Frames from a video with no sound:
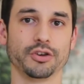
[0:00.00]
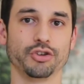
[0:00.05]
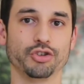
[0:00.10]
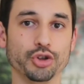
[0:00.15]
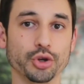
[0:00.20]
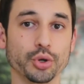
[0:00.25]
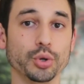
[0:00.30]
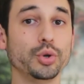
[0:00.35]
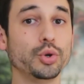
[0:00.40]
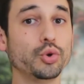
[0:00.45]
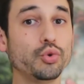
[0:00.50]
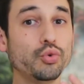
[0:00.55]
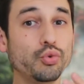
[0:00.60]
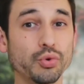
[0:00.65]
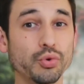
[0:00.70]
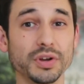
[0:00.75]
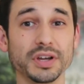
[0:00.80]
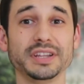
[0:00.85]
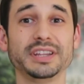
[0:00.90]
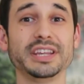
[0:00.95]
Do you
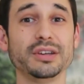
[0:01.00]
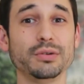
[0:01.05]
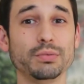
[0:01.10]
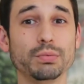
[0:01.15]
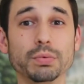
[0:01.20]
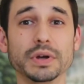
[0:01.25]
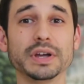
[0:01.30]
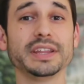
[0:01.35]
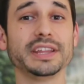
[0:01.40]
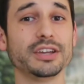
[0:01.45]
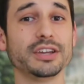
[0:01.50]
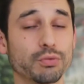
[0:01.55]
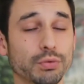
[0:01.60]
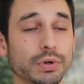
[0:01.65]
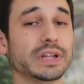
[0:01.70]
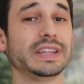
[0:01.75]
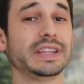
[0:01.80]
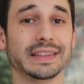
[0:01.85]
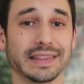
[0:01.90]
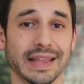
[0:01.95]
really, really,
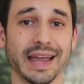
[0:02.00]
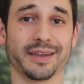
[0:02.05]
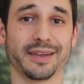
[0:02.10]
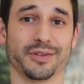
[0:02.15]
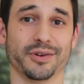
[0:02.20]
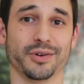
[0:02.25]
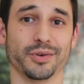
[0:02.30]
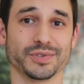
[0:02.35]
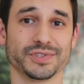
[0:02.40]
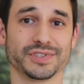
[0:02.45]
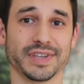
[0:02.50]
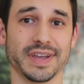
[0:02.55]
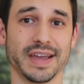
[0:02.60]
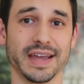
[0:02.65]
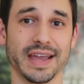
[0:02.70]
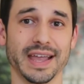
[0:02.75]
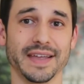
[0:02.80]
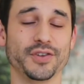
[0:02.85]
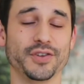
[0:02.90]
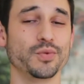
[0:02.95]
really like those
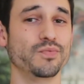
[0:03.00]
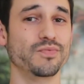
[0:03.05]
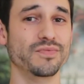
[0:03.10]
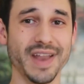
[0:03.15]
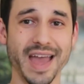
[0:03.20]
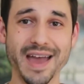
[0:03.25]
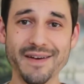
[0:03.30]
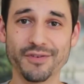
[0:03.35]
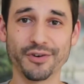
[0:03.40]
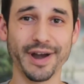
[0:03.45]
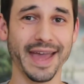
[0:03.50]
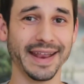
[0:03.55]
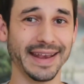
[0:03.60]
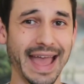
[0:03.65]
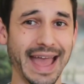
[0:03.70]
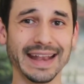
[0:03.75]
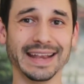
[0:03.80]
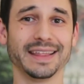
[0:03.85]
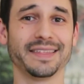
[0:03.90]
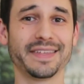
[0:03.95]
if you never had
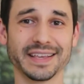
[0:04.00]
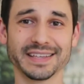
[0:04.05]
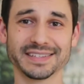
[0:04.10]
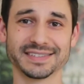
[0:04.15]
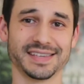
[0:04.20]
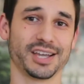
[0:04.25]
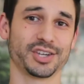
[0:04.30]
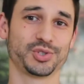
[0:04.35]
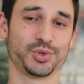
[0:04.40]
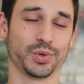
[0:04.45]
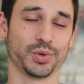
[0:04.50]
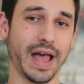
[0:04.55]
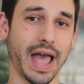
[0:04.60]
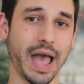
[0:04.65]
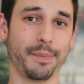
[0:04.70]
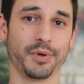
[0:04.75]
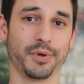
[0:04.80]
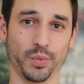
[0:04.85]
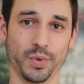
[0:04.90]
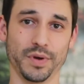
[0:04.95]
anything sexual
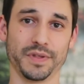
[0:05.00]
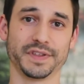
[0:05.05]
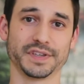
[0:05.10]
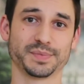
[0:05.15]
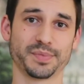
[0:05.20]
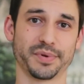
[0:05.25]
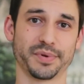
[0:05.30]
happen with this